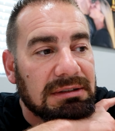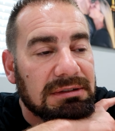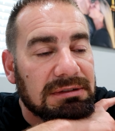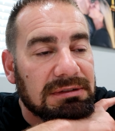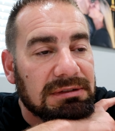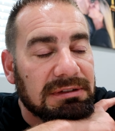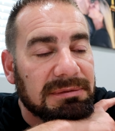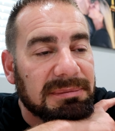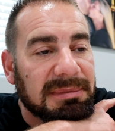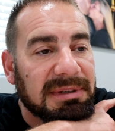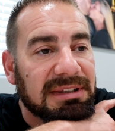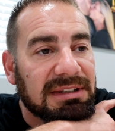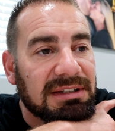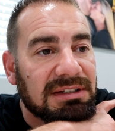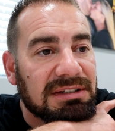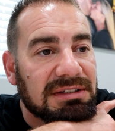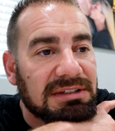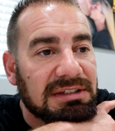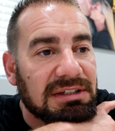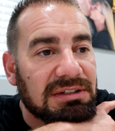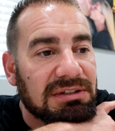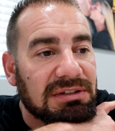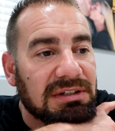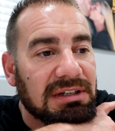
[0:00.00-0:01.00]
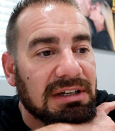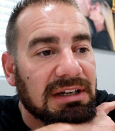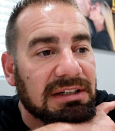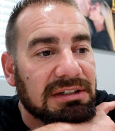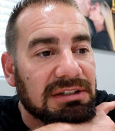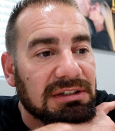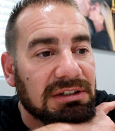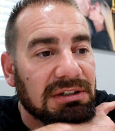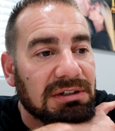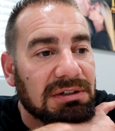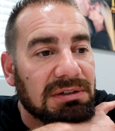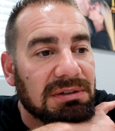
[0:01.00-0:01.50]
So I made the decision
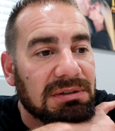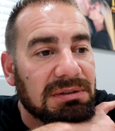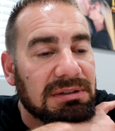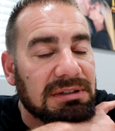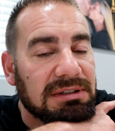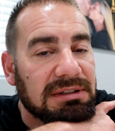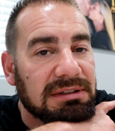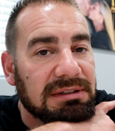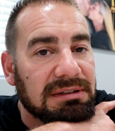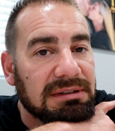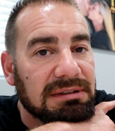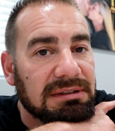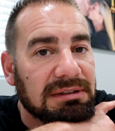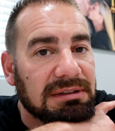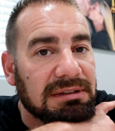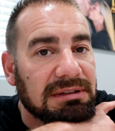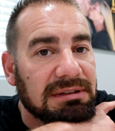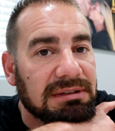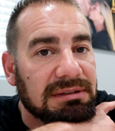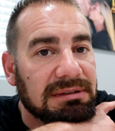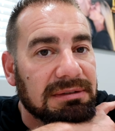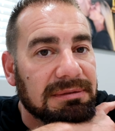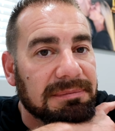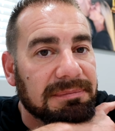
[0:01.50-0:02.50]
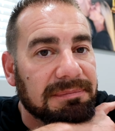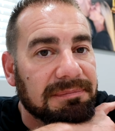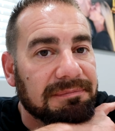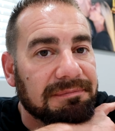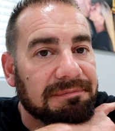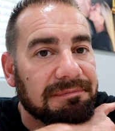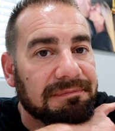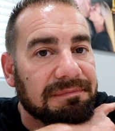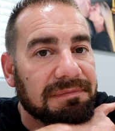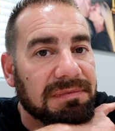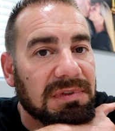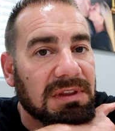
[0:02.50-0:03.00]
not to go and
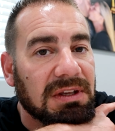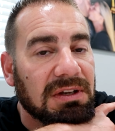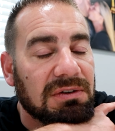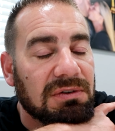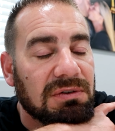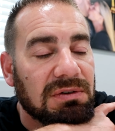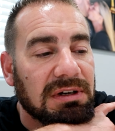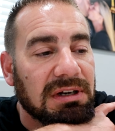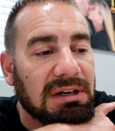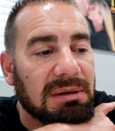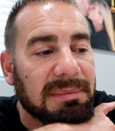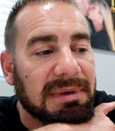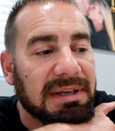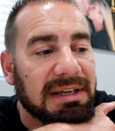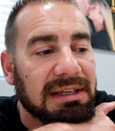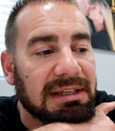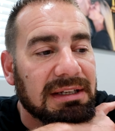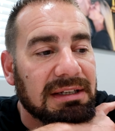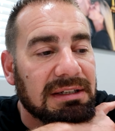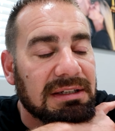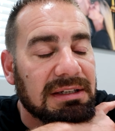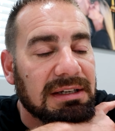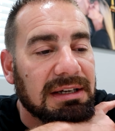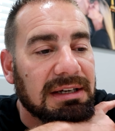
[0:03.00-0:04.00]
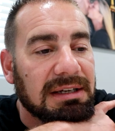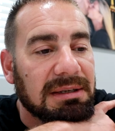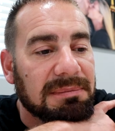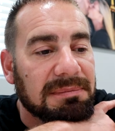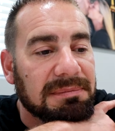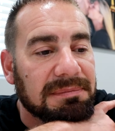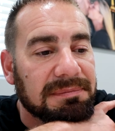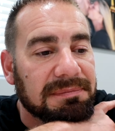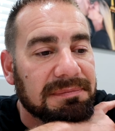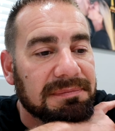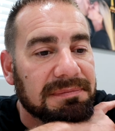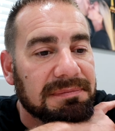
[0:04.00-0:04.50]
try to make it in time.